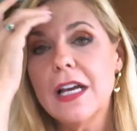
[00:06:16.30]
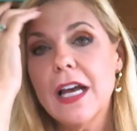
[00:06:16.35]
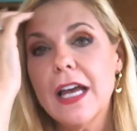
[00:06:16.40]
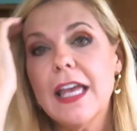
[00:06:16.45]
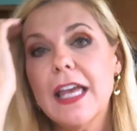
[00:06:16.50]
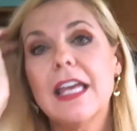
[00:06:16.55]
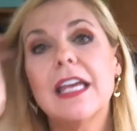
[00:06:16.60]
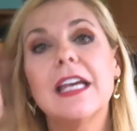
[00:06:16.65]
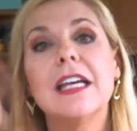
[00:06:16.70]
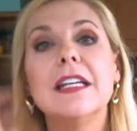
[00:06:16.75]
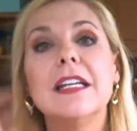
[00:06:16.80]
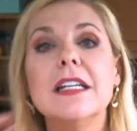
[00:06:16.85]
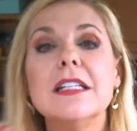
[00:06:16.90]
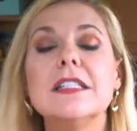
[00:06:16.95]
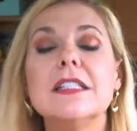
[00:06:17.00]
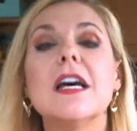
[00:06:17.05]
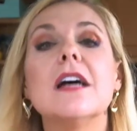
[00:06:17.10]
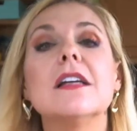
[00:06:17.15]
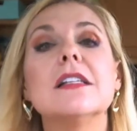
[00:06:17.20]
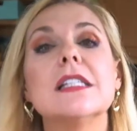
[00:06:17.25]
And it
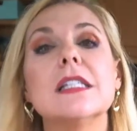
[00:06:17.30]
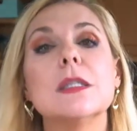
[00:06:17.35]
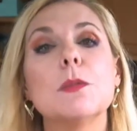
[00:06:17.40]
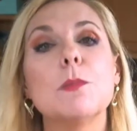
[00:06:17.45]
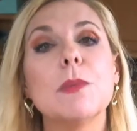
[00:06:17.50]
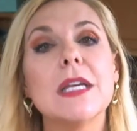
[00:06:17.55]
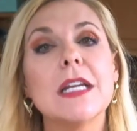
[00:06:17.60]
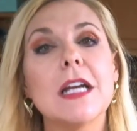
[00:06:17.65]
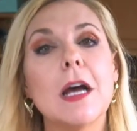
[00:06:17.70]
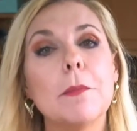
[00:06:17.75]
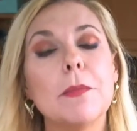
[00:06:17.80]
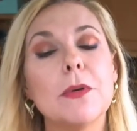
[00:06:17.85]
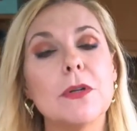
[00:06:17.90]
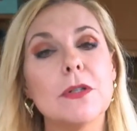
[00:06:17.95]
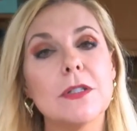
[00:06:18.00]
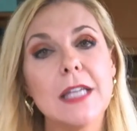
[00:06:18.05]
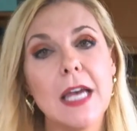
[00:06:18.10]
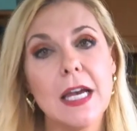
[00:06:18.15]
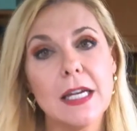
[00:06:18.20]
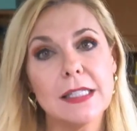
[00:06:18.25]
does speed up your
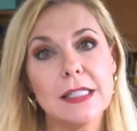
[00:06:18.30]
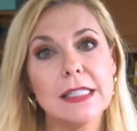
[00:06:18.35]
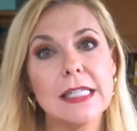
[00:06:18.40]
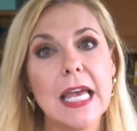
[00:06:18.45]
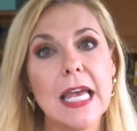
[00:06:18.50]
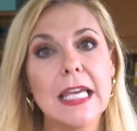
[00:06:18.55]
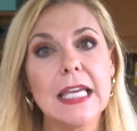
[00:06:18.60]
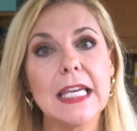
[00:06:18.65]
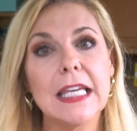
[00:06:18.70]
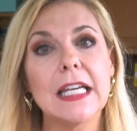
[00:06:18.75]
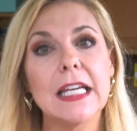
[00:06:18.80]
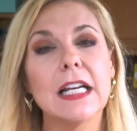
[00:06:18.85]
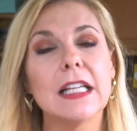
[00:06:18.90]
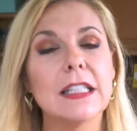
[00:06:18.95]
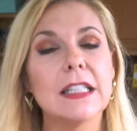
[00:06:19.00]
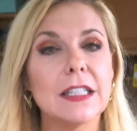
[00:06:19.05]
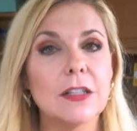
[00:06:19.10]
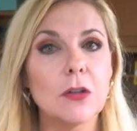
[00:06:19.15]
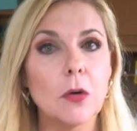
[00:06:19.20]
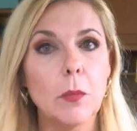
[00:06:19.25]
test taking a
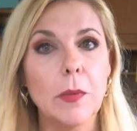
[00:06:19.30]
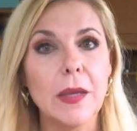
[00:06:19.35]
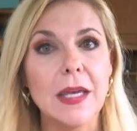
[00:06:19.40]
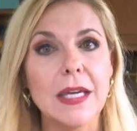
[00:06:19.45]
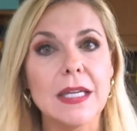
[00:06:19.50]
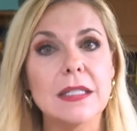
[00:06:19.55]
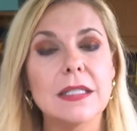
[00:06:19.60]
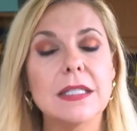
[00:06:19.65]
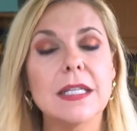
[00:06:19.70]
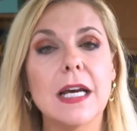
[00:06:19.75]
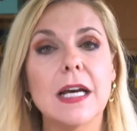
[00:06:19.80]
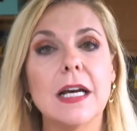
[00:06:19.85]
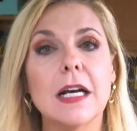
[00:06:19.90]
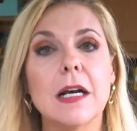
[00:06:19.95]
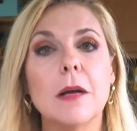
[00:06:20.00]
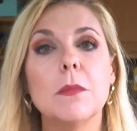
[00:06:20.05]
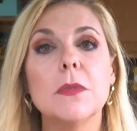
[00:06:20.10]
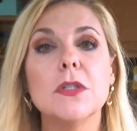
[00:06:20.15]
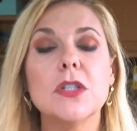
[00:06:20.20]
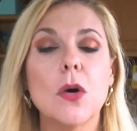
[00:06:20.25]
little bit.
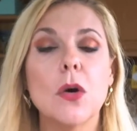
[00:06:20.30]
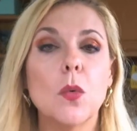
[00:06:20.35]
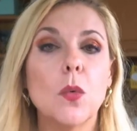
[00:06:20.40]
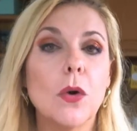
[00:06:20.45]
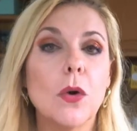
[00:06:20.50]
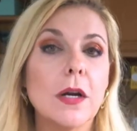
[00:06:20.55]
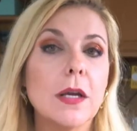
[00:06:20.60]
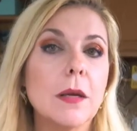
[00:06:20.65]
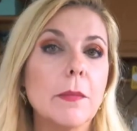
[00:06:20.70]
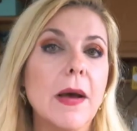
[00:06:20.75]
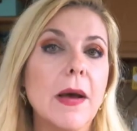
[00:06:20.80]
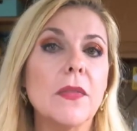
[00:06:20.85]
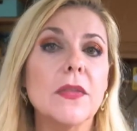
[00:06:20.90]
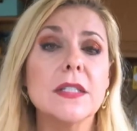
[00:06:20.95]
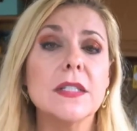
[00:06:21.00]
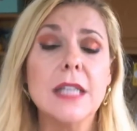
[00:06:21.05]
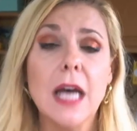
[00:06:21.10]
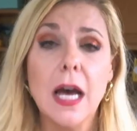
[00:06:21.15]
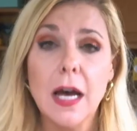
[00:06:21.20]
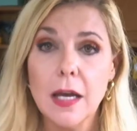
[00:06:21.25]
Don't worry about the
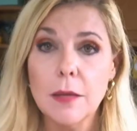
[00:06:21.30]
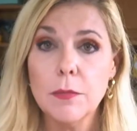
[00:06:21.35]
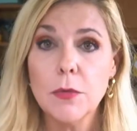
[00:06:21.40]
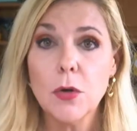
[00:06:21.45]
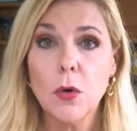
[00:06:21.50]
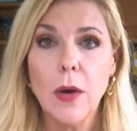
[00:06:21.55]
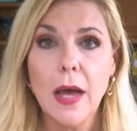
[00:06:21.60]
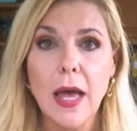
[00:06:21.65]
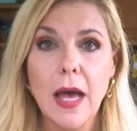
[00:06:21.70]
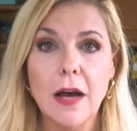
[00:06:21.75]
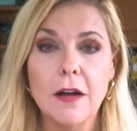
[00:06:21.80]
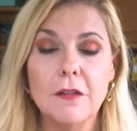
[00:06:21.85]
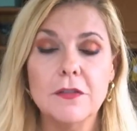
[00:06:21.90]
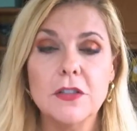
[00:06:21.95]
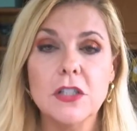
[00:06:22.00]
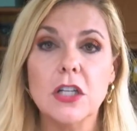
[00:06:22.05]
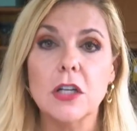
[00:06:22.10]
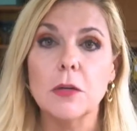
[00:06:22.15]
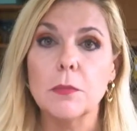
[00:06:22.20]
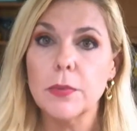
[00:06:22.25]
time you'll have
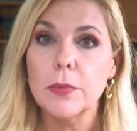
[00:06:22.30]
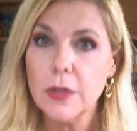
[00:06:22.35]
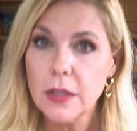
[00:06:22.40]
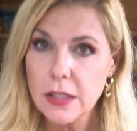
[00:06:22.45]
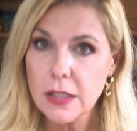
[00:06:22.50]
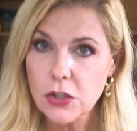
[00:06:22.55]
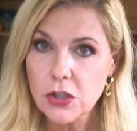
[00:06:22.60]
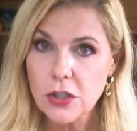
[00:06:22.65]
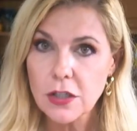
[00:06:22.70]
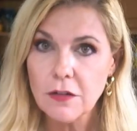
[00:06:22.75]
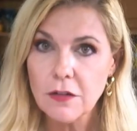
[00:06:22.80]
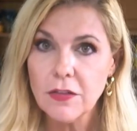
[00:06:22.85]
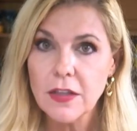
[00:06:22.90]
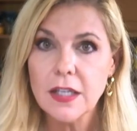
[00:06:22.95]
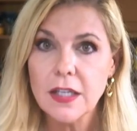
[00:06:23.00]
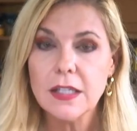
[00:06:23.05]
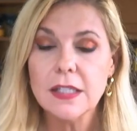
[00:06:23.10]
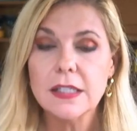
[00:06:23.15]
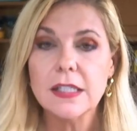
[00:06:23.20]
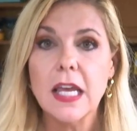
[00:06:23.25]
to completion of
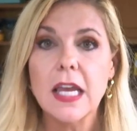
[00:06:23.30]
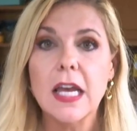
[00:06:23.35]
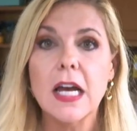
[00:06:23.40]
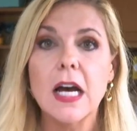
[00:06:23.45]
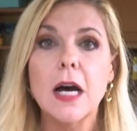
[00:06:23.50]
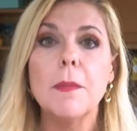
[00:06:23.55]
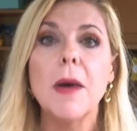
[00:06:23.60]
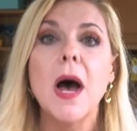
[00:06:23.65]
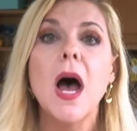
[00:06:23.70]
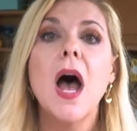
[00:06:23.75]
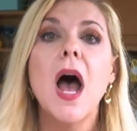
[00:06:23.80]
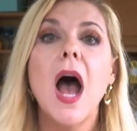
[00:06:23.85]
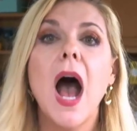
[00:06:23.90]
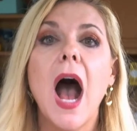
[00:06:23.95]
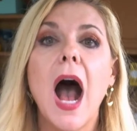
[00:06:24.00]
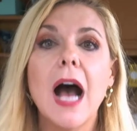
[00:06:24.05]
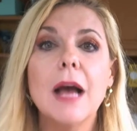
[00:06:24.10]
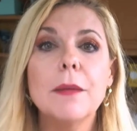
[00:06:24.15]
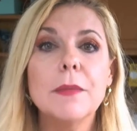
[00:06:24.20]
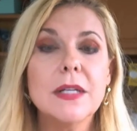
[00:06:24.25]
the exam.
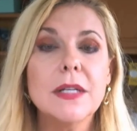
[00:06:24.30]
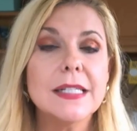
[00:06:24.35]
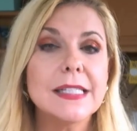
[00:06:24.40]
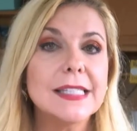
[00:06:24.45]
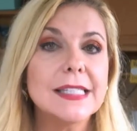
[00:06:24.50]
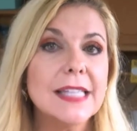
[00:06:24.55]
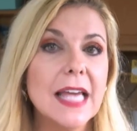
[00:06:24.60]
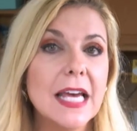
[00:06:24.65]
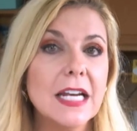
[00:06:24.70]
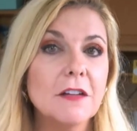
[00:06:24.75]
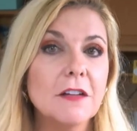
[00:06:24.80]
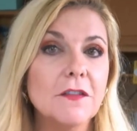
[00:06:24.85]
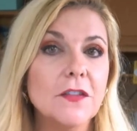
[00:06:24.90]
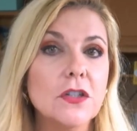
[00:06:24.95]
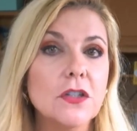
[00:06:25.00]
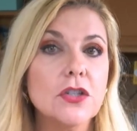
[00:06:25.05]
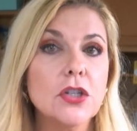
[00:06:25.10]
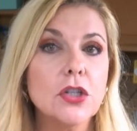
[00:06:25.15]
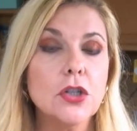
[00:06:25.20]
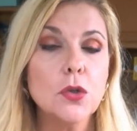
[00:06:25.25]
I'm going to set it for
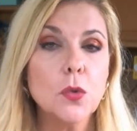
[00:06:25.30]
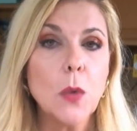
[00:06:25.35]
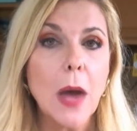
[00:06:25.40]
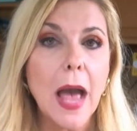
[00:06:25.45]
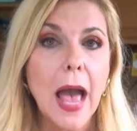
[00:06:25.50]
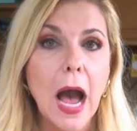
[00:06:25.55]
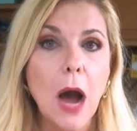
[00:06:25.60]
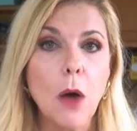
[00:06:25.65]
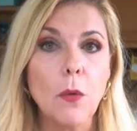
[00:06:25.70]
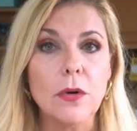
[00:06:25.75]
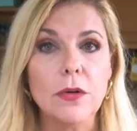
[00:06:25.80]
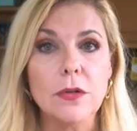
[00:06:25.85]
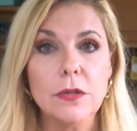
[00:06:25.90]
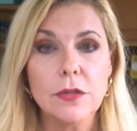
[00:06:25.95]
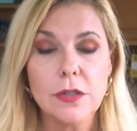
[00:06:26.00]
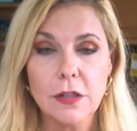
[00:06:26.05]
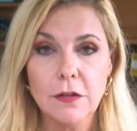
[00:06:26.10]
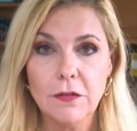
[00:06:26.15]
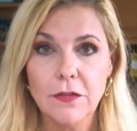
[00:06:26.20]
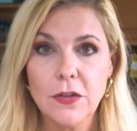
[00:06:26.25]
2
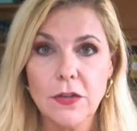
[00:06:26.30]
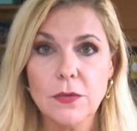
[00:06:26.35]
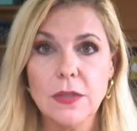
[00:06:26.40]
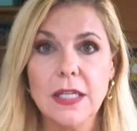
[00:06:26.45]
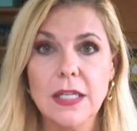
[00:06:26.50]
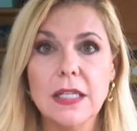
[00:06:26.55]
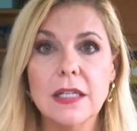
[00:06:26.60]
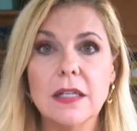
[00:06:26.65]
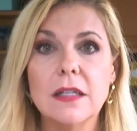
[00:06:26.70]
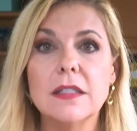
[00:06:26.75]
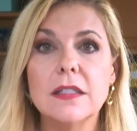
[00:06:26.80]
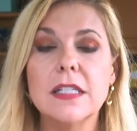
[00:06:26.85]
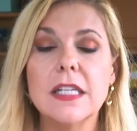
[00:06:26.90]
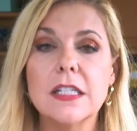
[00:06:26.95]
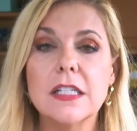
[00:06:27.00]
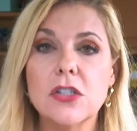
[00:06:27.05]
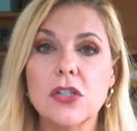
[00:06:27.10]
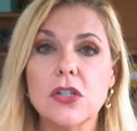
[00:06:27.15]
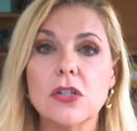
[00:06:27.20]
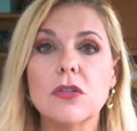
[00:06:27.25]
hours. If you need
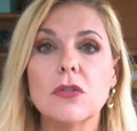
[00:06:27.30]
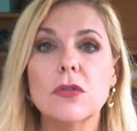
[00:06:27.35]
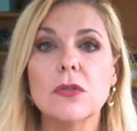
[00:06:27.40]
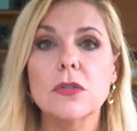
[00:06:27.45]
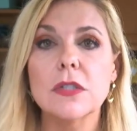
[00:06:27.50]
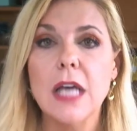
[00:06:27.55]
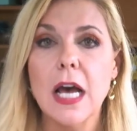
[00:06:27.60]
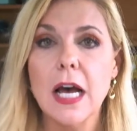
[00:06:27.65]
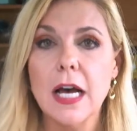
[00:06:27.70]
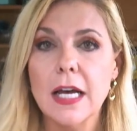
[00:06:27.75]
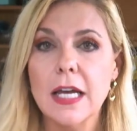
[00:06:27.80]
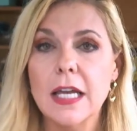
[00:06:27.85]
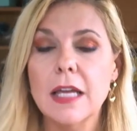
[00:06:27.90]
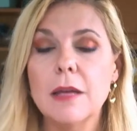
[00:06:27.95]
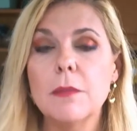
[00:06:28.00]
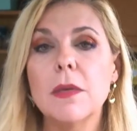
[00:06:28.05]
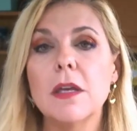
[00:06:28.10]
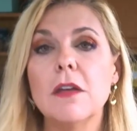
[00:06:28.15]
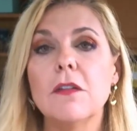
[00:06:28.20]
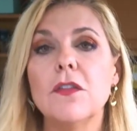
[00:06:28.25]
additional
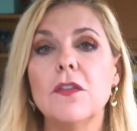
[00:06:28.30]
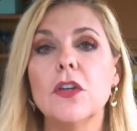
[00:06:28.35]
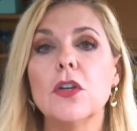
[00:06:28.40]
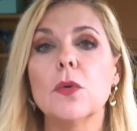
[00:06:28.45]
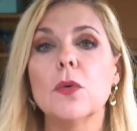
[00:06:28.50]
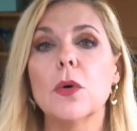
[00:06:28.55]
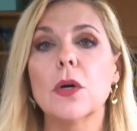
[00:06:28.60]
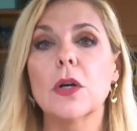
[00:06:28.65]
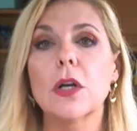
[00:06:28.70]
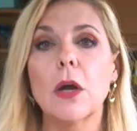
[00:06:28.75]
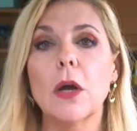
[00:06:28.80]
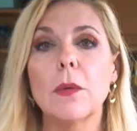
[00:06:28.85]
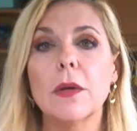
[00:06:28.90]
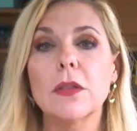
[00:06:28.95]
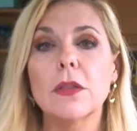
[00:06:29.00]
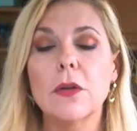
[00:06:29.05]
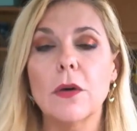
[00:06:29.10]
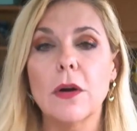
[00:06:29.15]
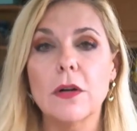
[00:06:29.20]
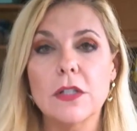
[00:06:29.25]
time, if you are going
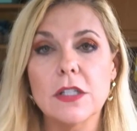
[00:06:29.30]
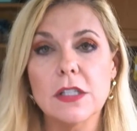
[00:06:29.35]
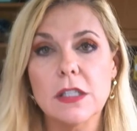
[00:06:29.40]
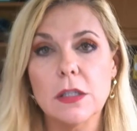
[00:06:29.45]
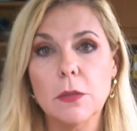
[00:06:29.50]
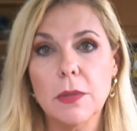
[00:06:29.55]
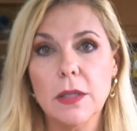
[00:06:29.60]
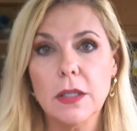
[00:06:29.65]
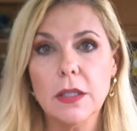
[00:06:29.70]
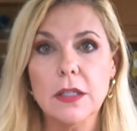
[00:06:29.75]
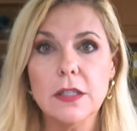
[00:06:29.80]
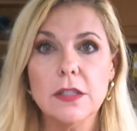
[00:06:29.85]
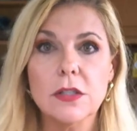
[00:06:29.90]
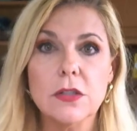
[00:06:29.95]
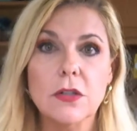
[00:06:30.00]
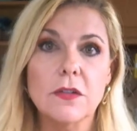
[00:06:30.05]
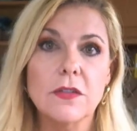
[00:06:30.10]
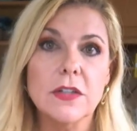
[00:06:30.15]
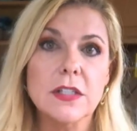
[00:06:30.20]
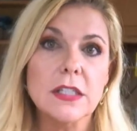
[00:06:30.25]
through our disability
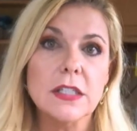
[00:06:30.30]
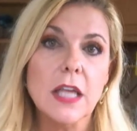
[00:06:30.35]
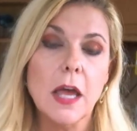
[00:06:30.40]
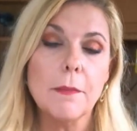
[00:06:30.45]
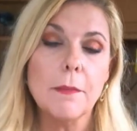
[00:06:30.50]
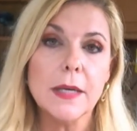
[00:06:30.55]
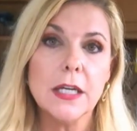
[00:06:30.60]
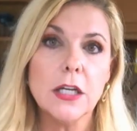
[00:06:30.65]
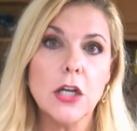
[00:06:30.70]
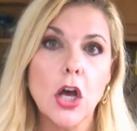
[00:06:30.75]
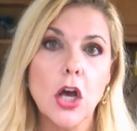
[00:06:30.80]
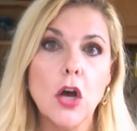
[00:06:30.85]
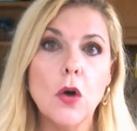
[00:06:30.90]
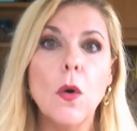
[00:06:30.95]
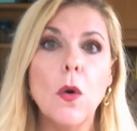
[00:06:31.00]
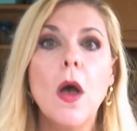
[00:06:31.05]
service, let me know.